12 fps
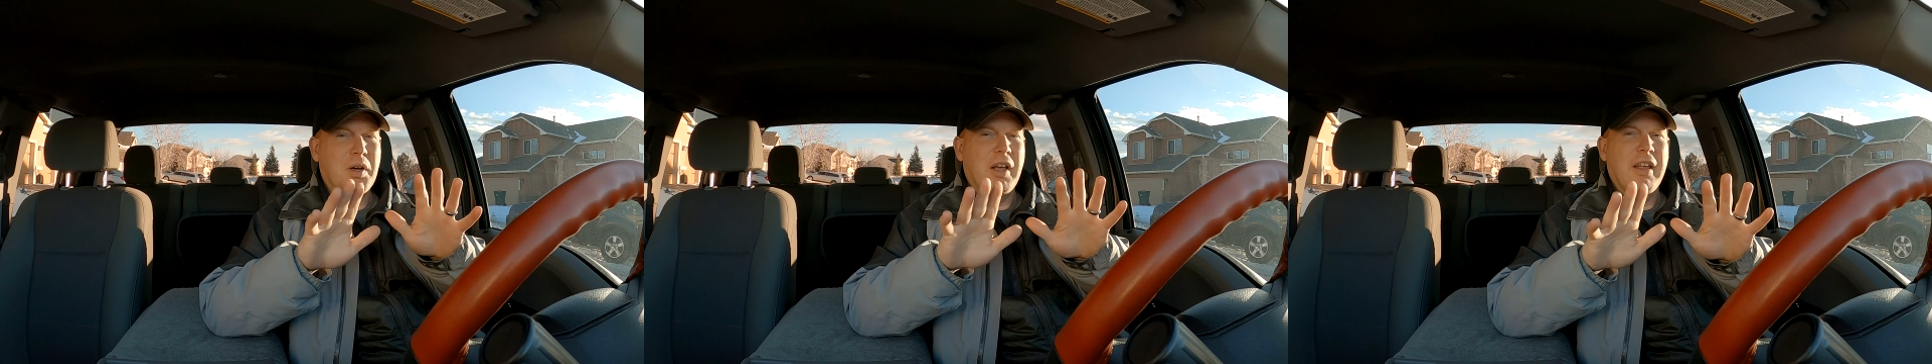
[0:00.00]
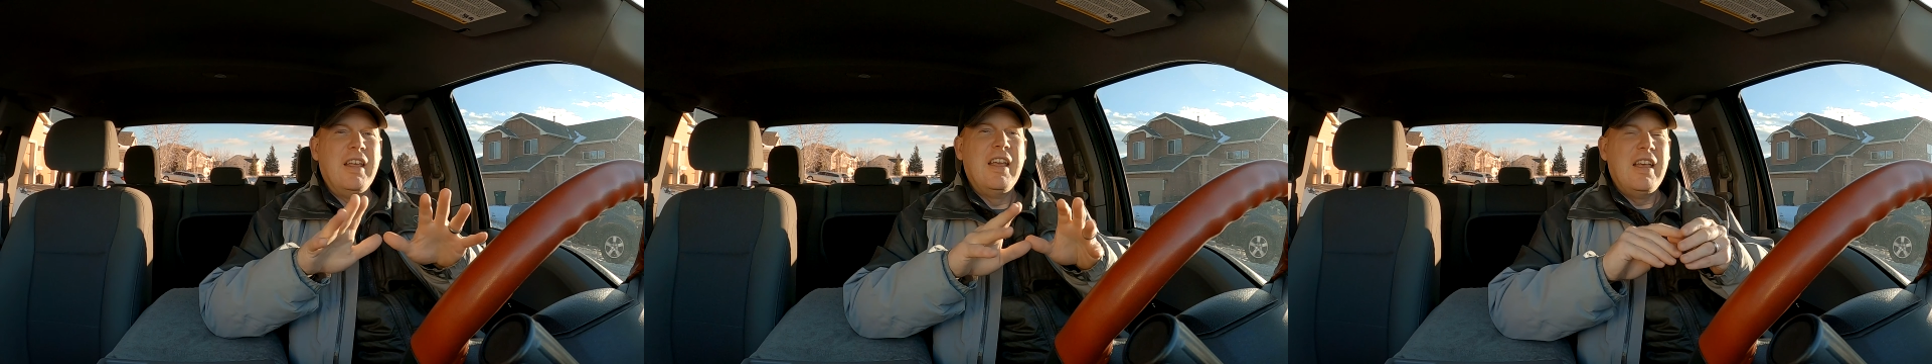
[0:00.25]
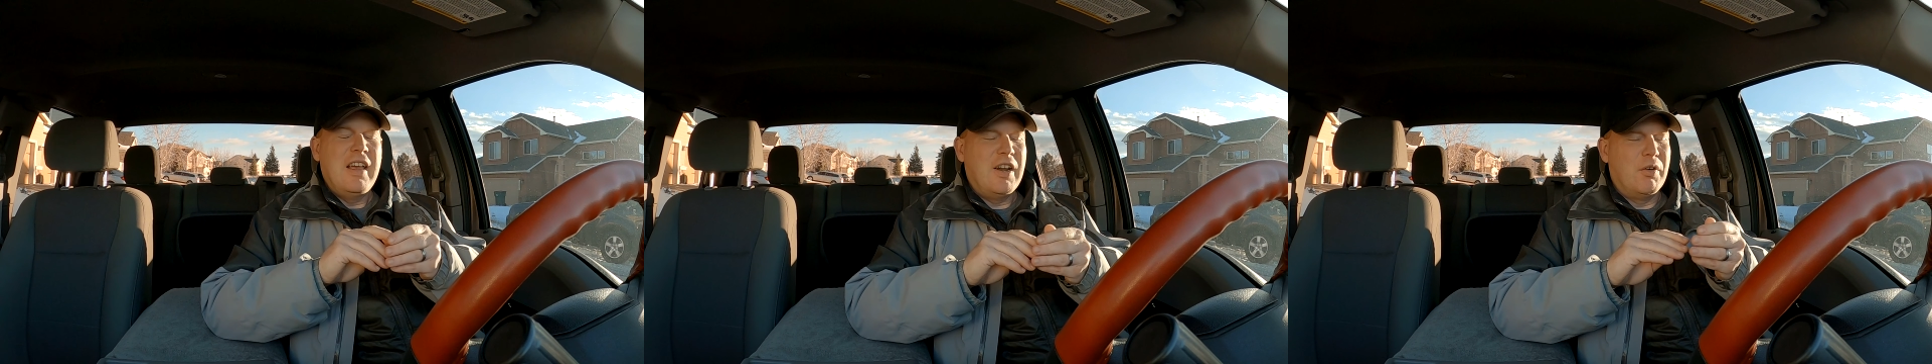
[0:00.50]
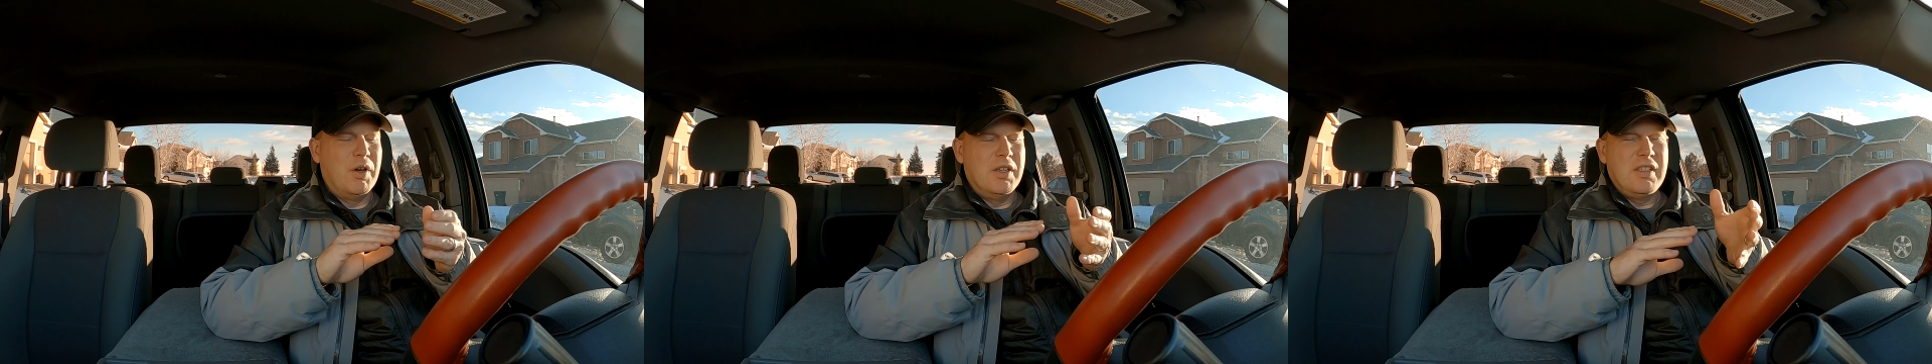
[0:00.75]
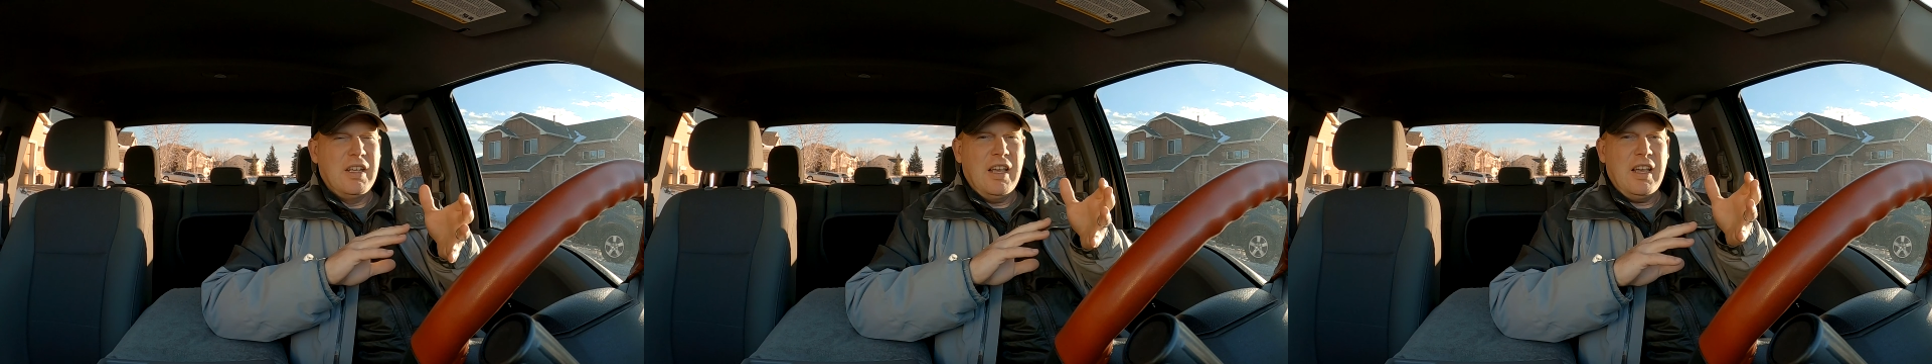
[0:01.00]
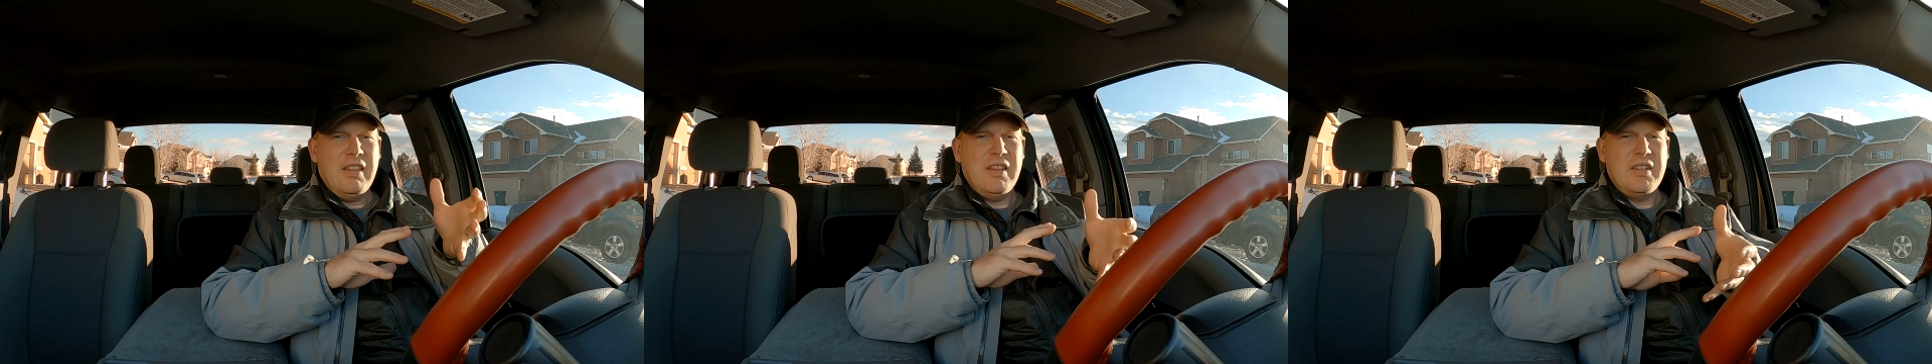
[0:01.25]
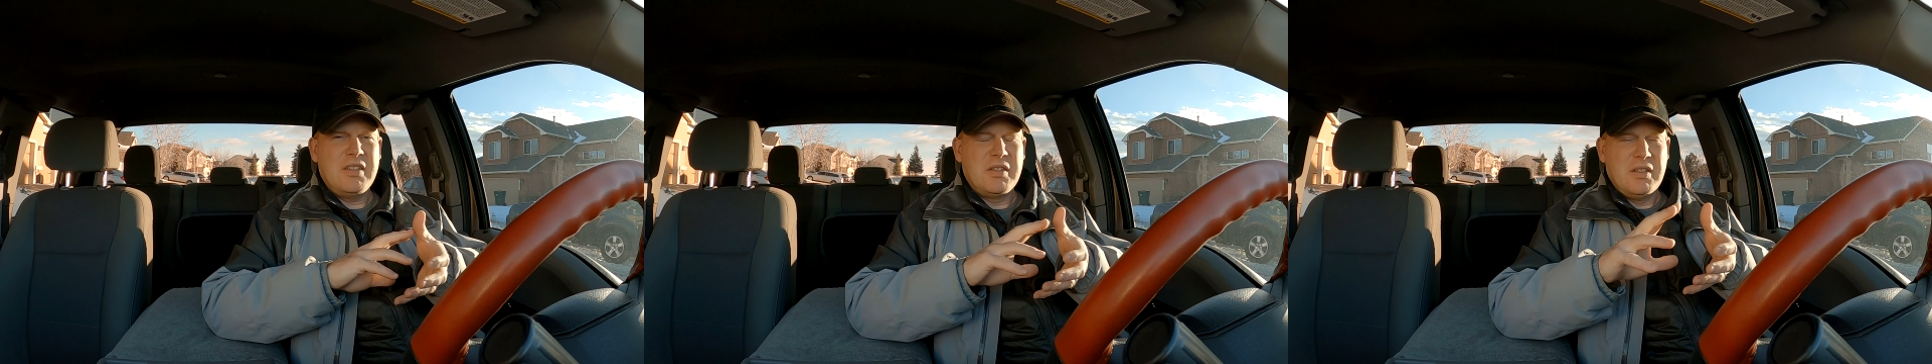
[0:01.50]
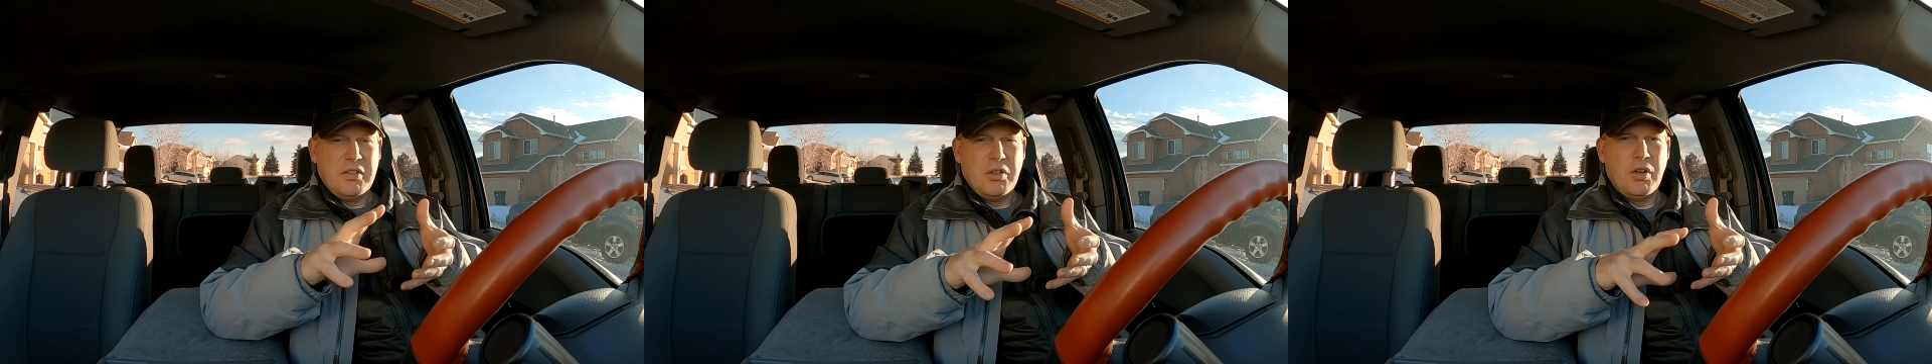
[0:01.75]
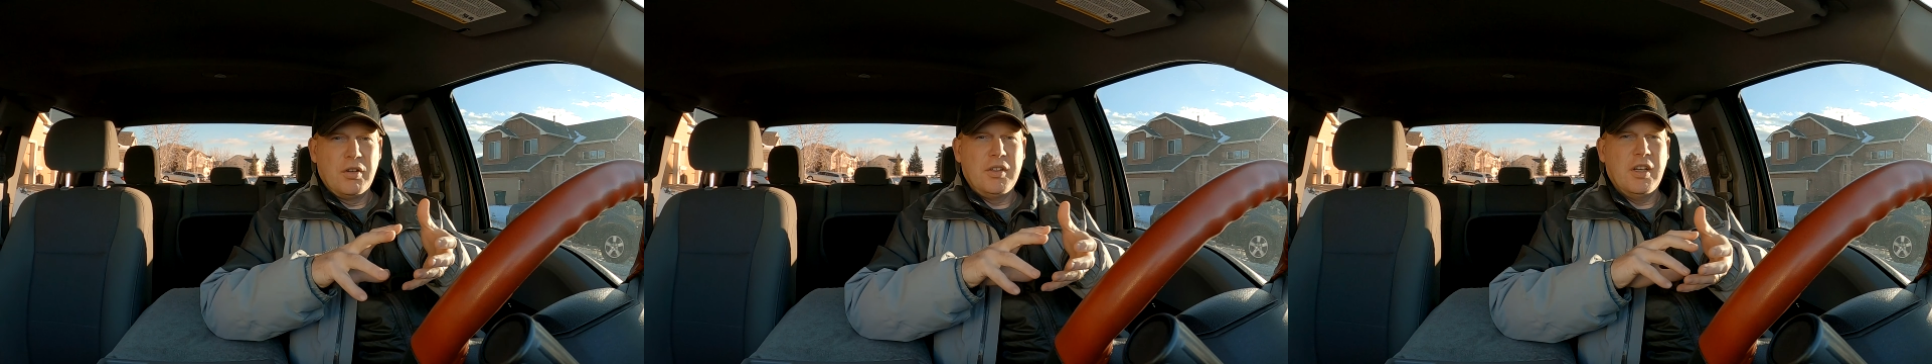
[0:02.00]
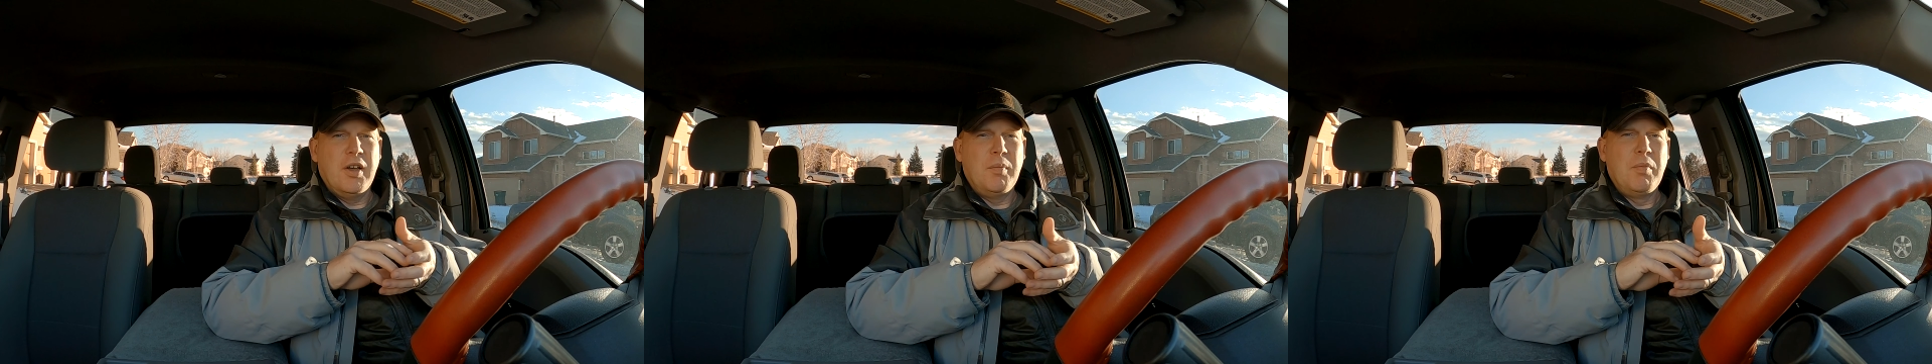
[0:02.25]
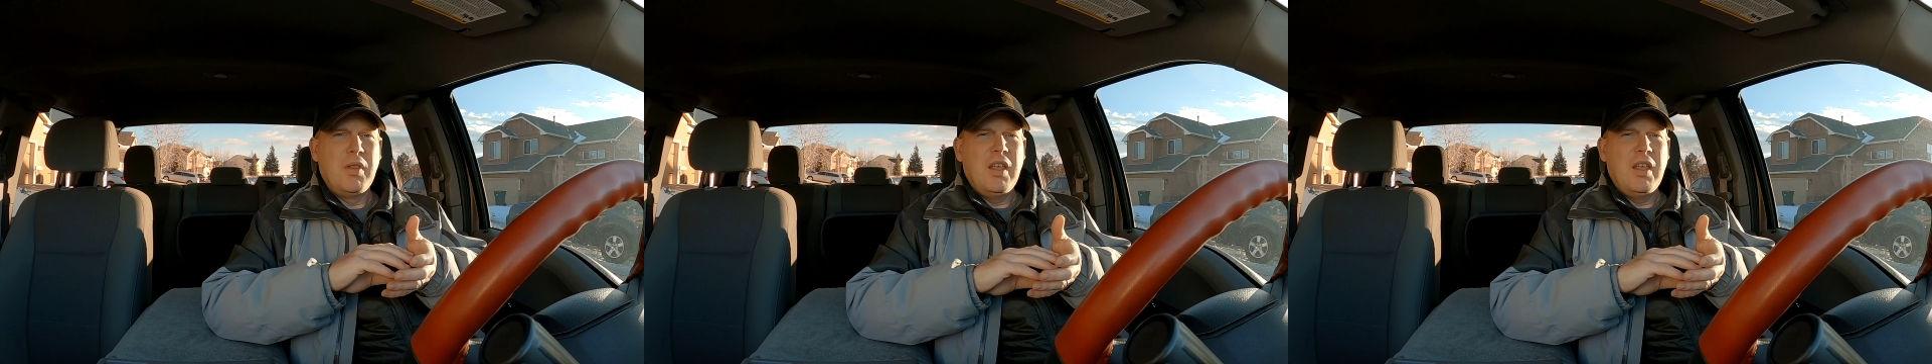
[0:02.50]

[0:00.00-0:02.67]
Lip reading: But anyways, had this hooked up